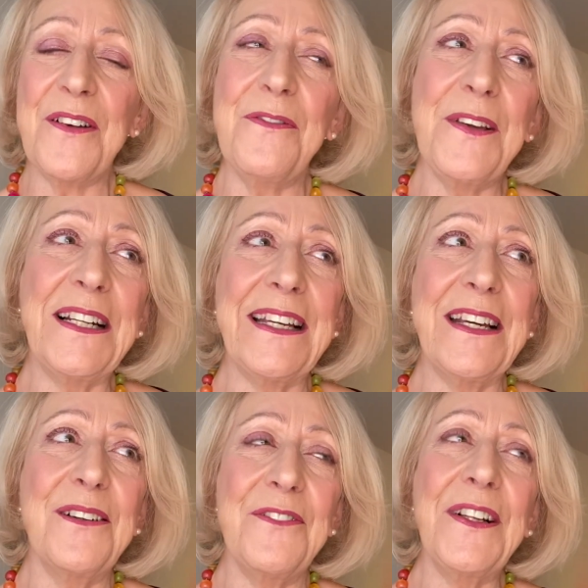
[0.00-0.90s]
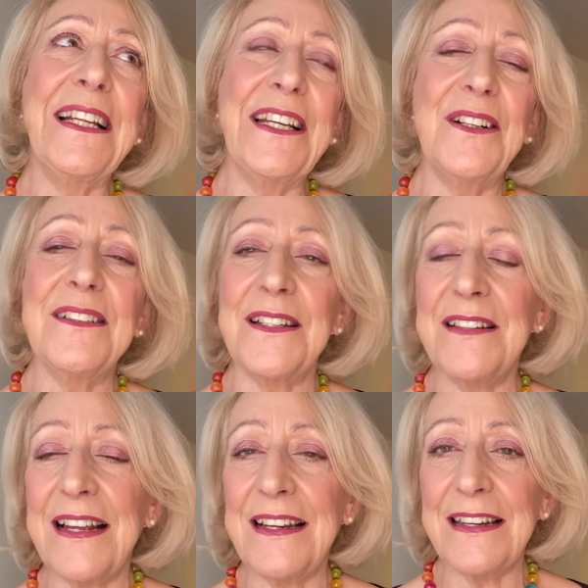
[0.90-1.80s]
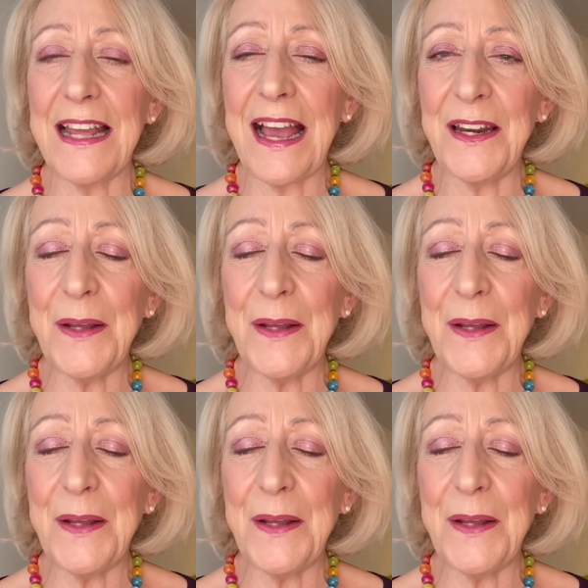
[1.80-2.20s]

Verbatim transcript: of feeling guilt, feeling guilt, and, and, and